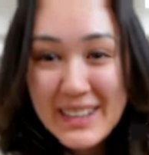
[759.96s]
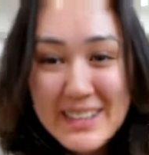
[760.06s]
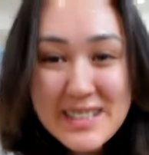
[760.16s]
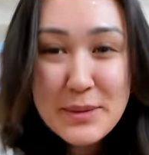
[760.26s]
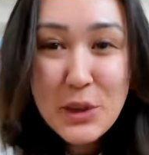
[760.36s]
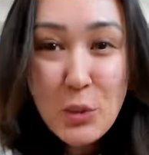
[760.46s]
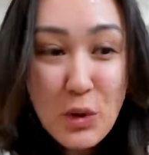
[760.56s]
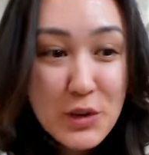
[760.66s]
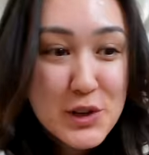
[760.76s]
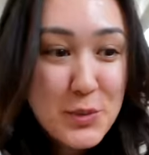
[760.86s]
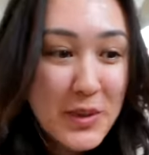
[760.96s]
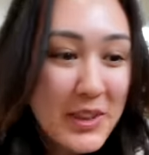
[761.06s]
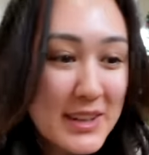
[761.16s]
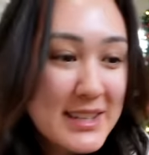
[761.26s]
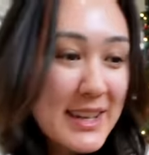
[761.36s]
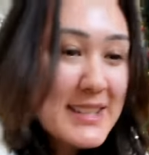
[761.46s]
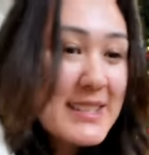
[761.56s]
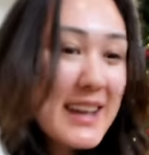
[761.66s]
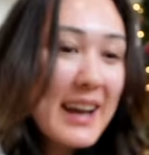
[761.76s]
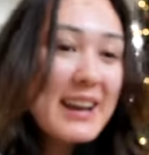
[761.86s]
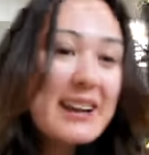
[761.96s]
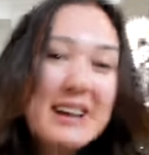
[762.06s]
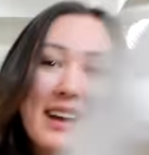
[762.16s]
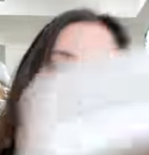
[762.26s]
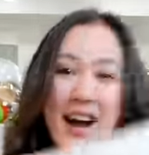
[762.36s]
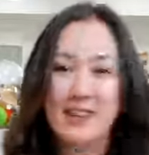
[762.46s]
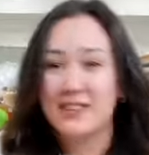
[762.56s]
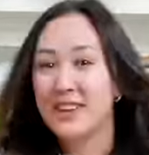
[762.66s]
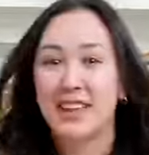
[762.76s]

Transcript: Let's see what the woofers one looks like today. I feel